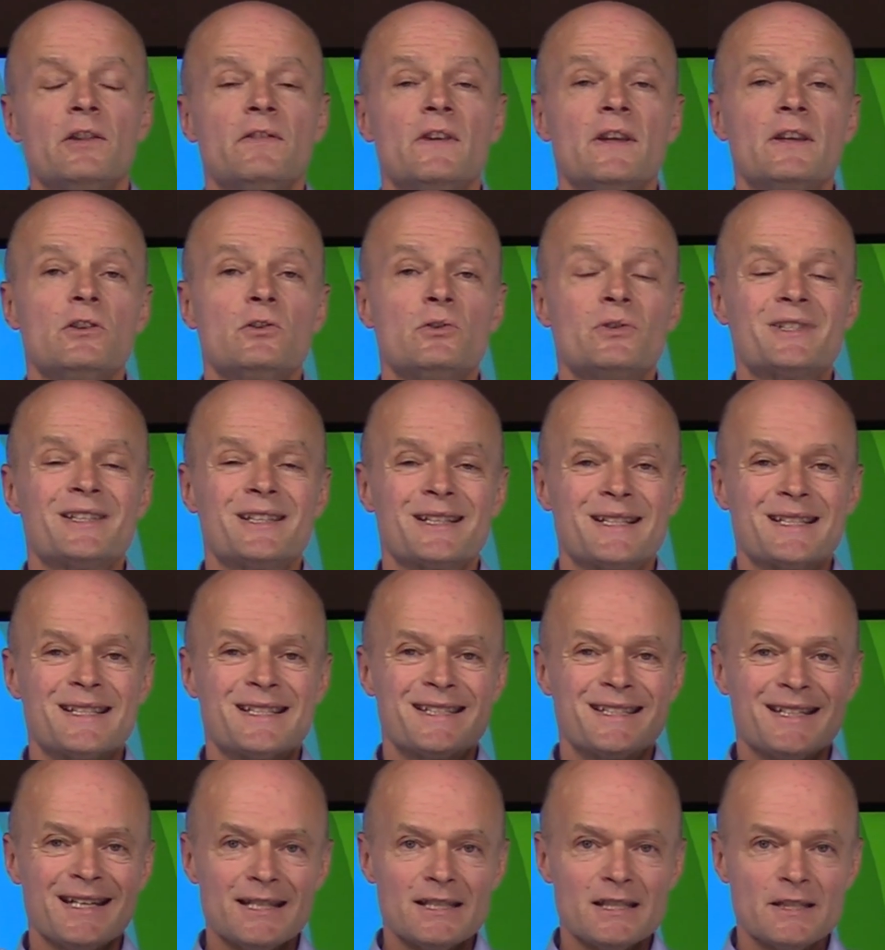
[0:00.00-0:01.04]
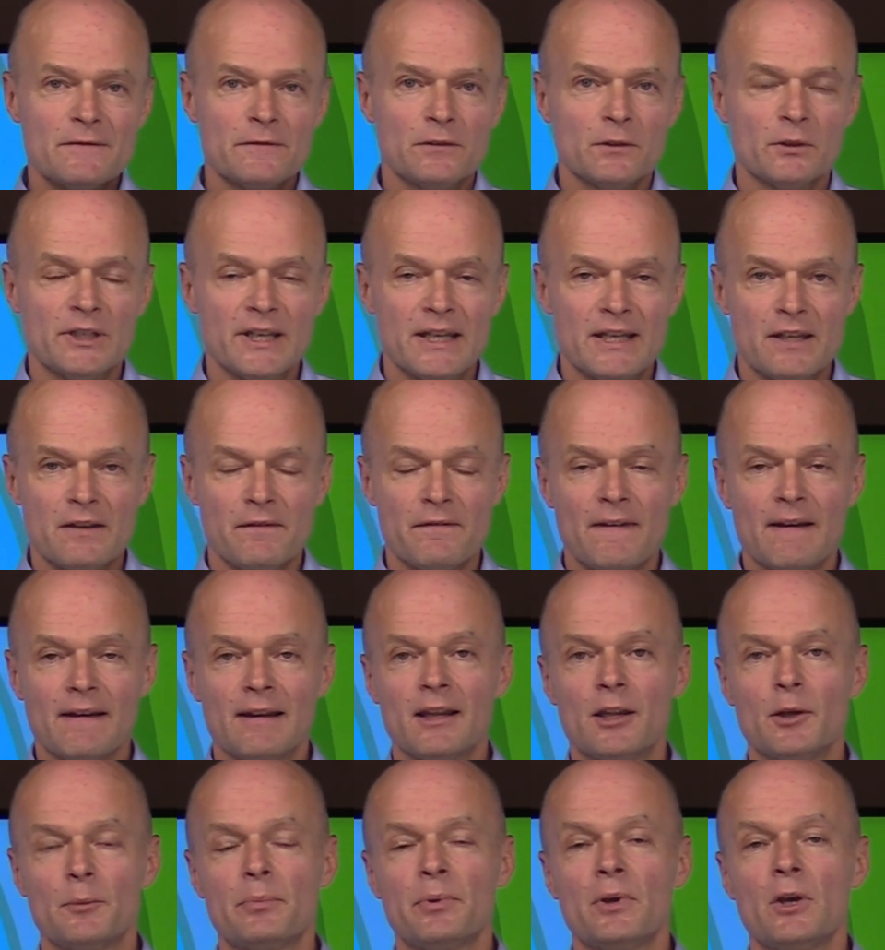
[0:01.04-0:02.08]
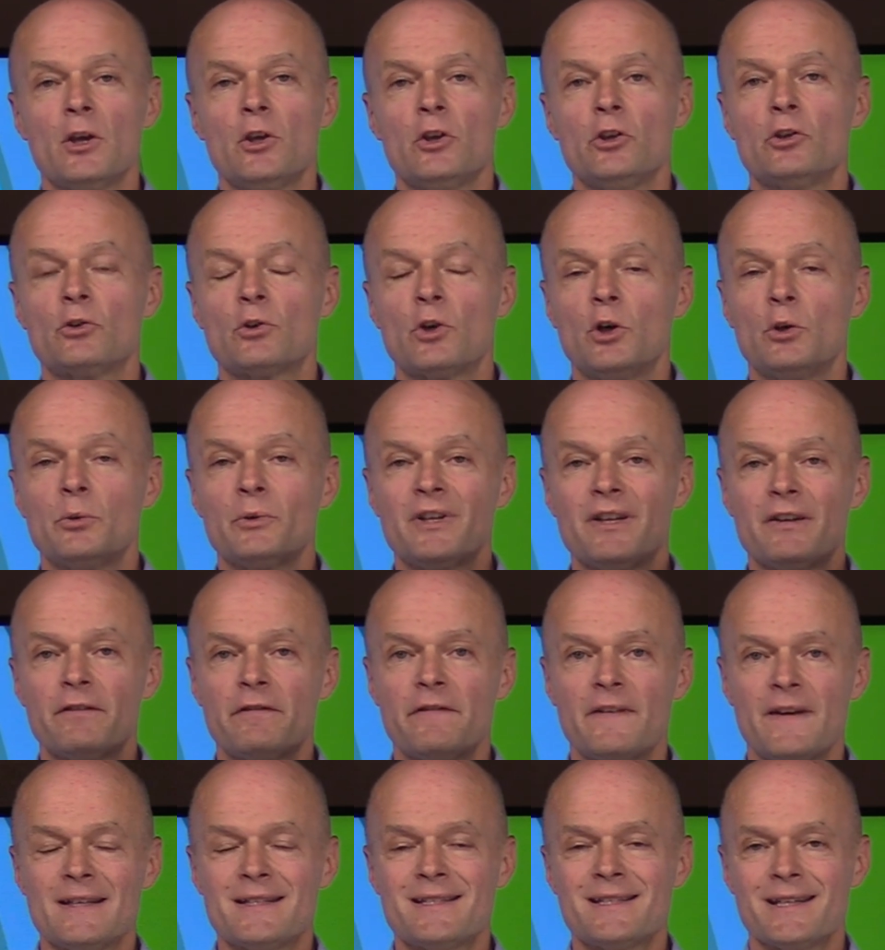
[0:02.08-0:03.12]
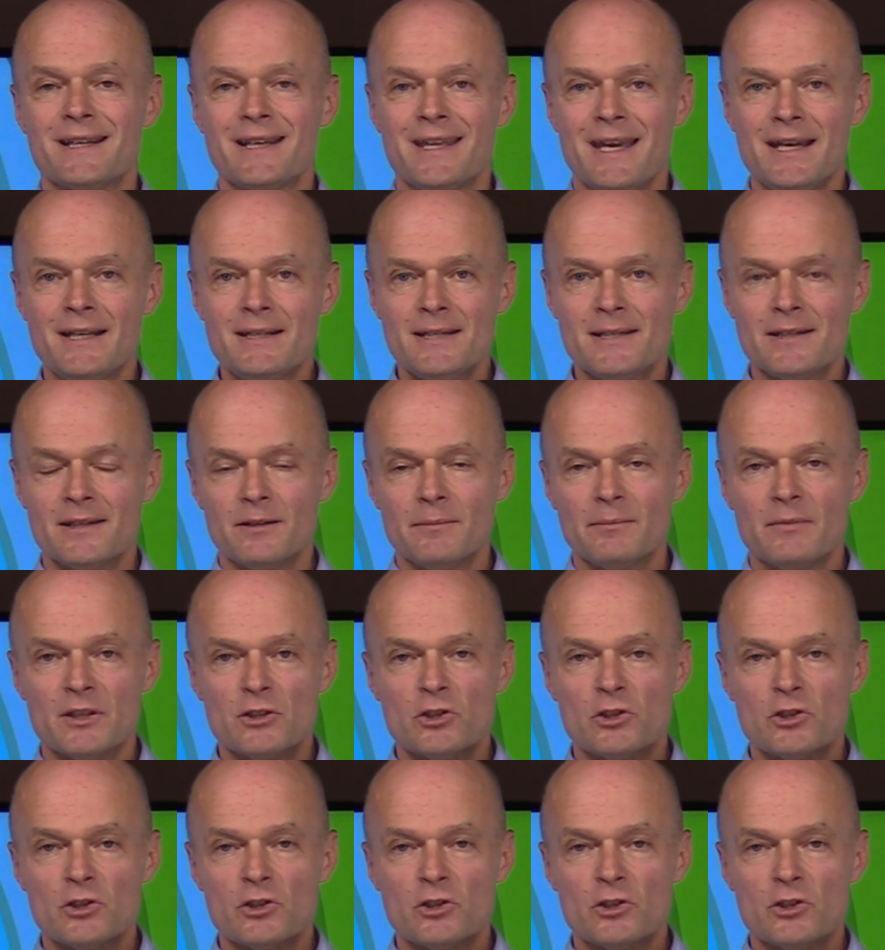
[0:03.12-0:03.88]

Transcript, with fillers: that you successfully develop your own defense against them,